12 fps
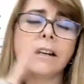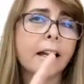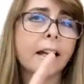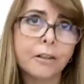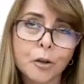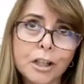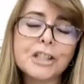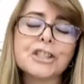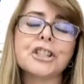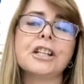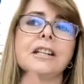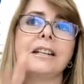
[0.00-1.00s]
at
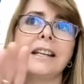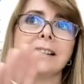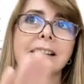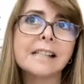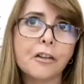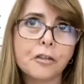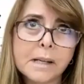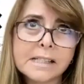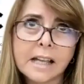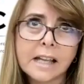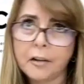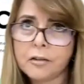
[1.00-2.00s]
Collision, in South by
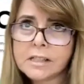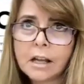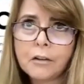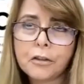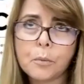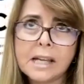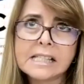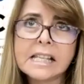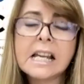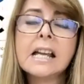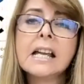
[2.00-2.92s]
Southwest.